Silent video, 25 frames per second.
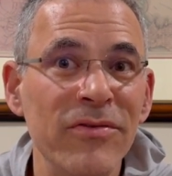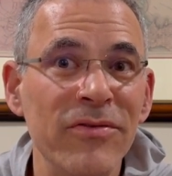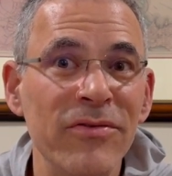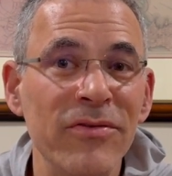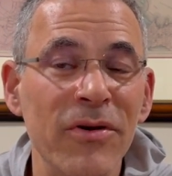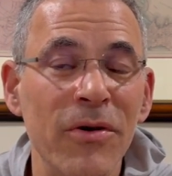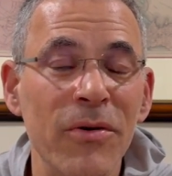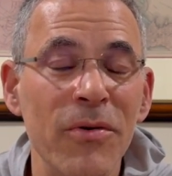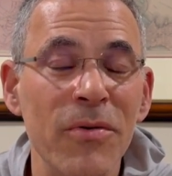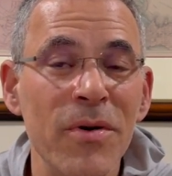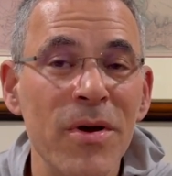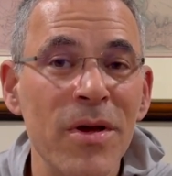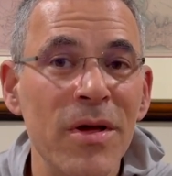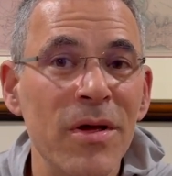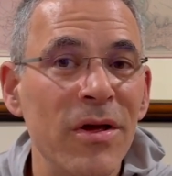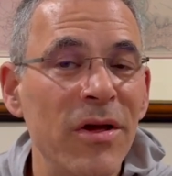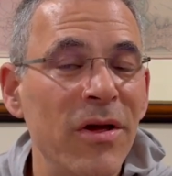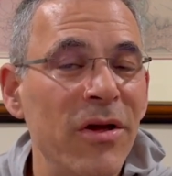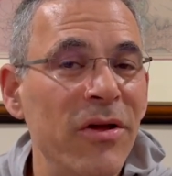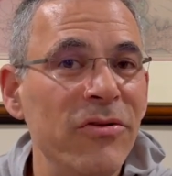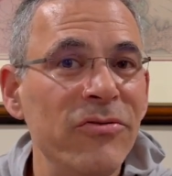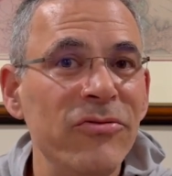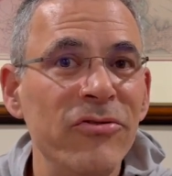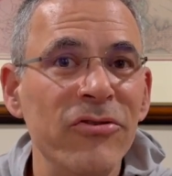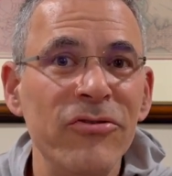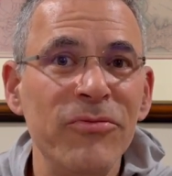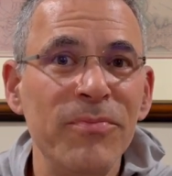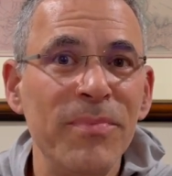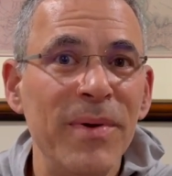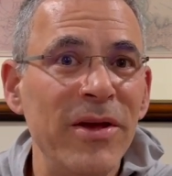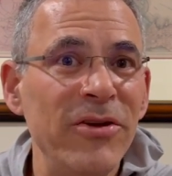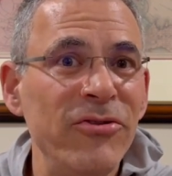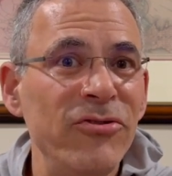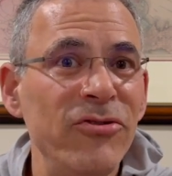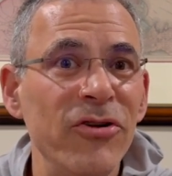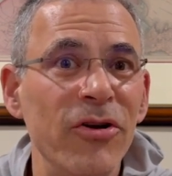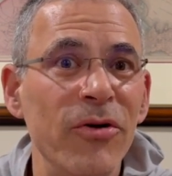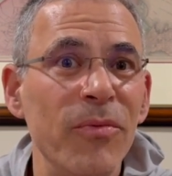So just by
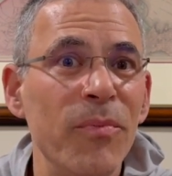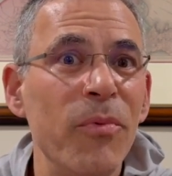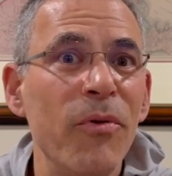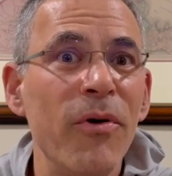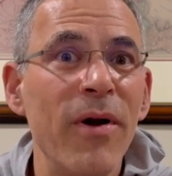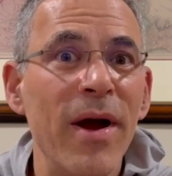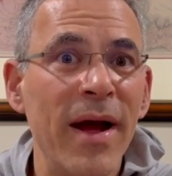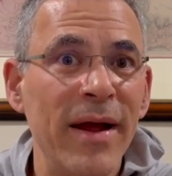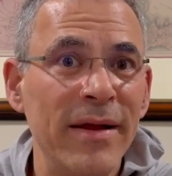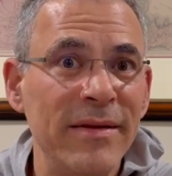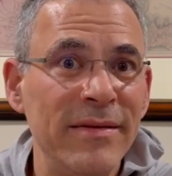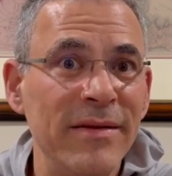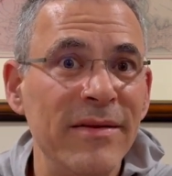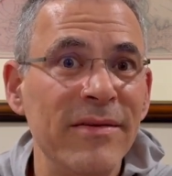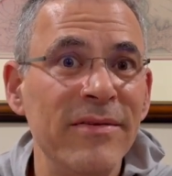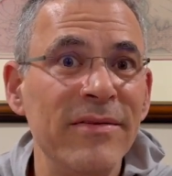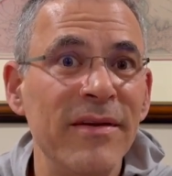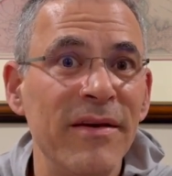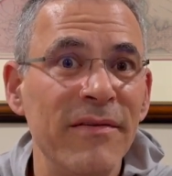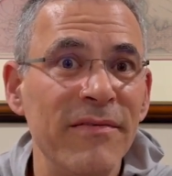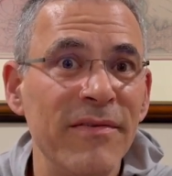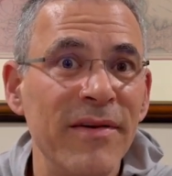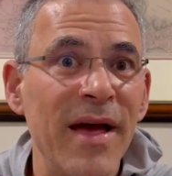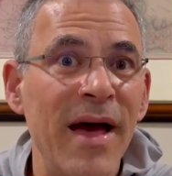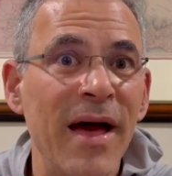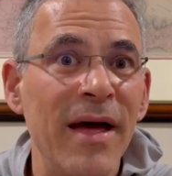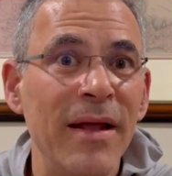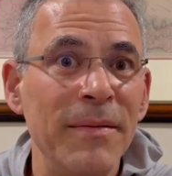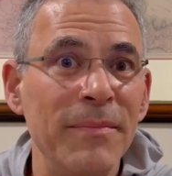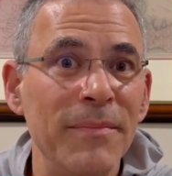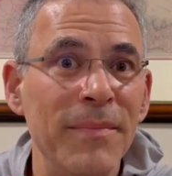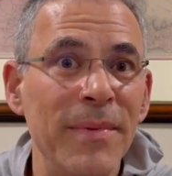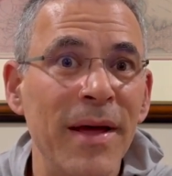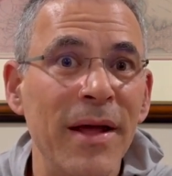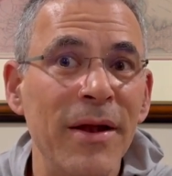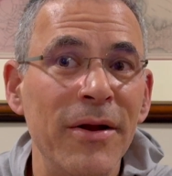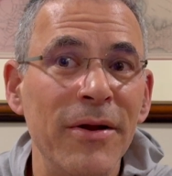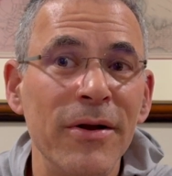sheer practice, I've gotten
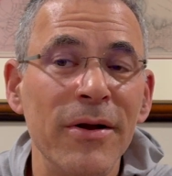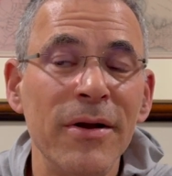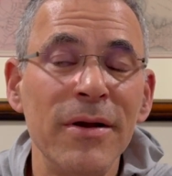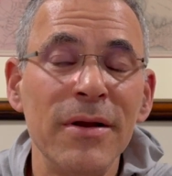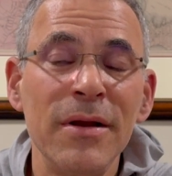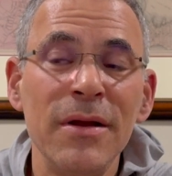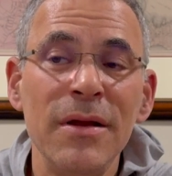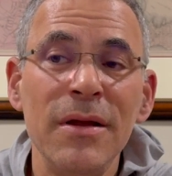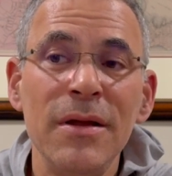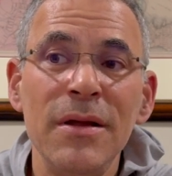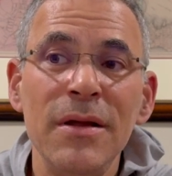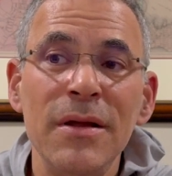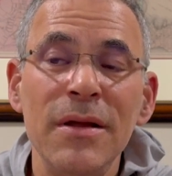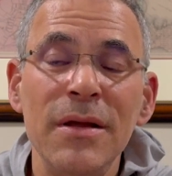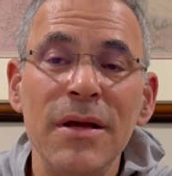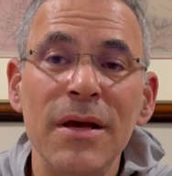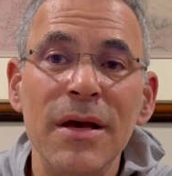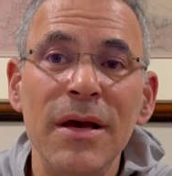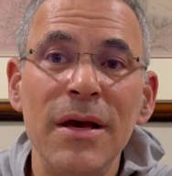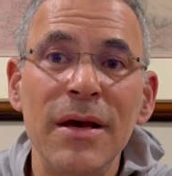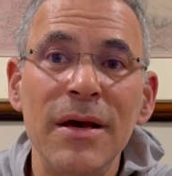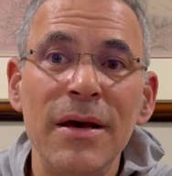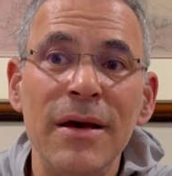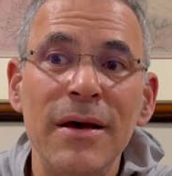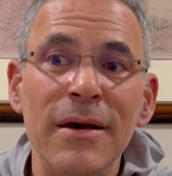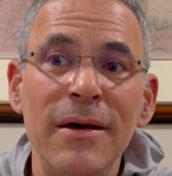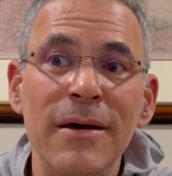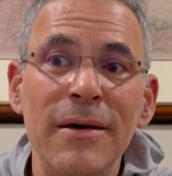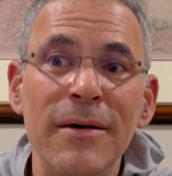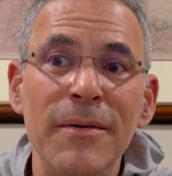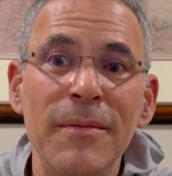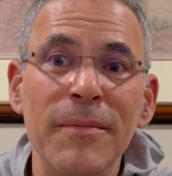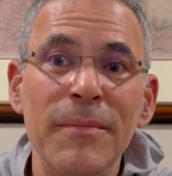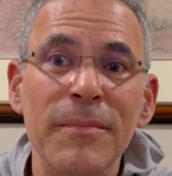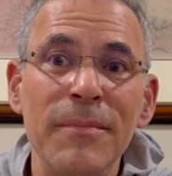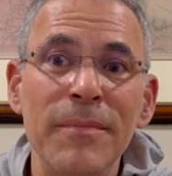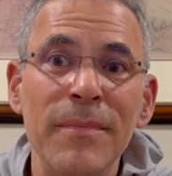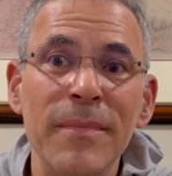better
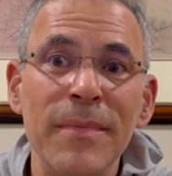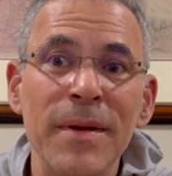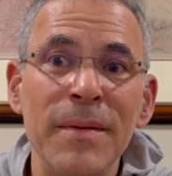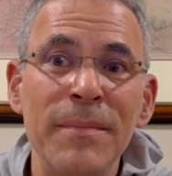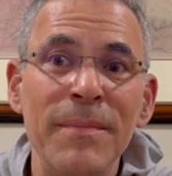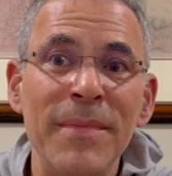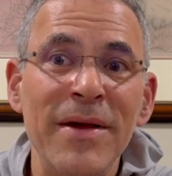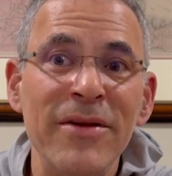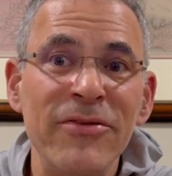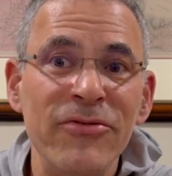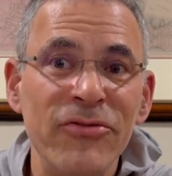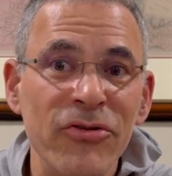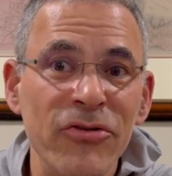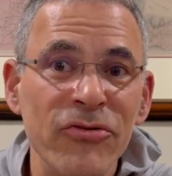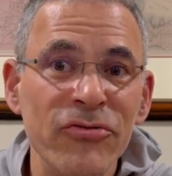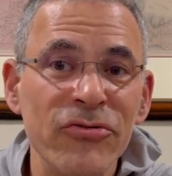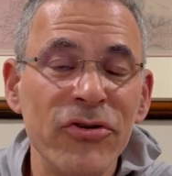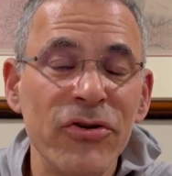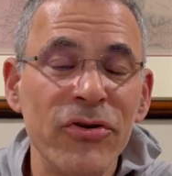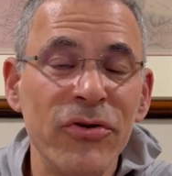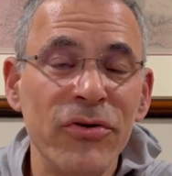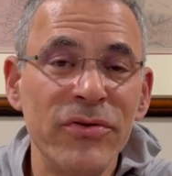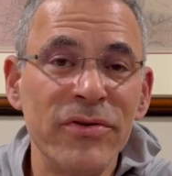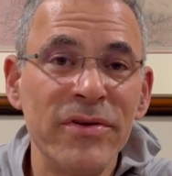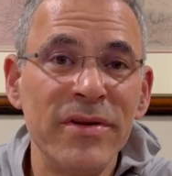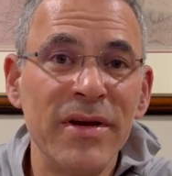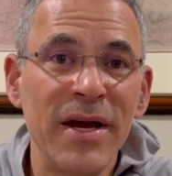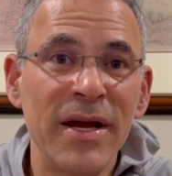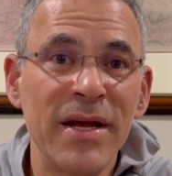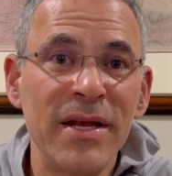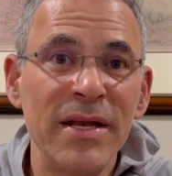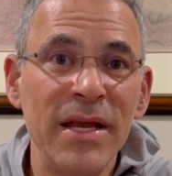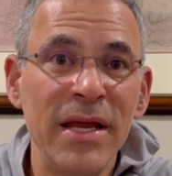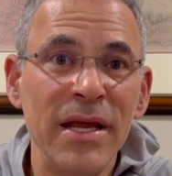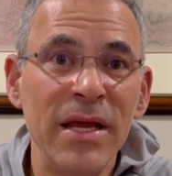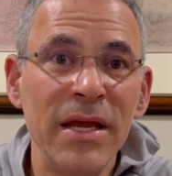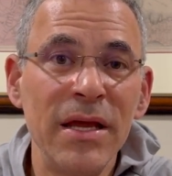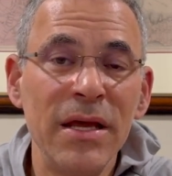uh, in my surgical
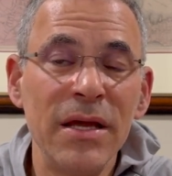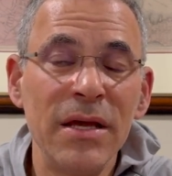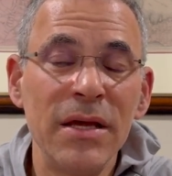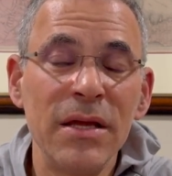technique.